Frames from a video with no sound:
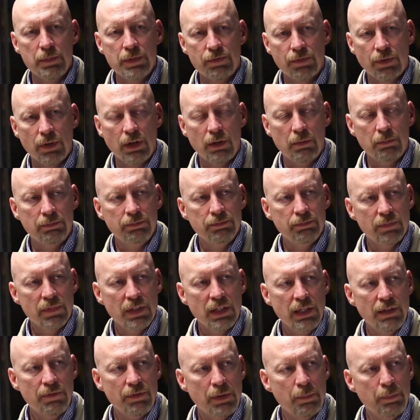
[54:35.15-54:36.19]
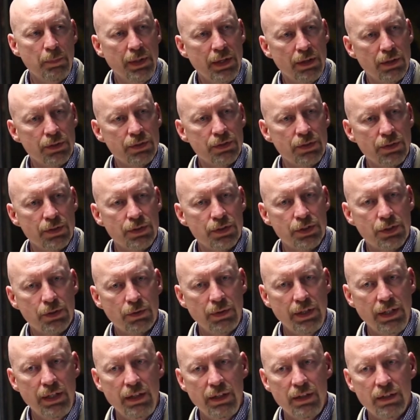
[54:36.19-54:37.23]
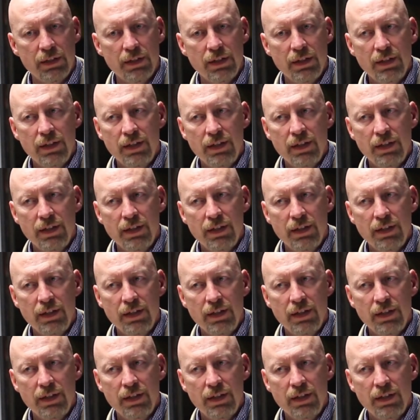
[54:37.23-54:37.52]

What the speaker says: from. If it appears in the screen,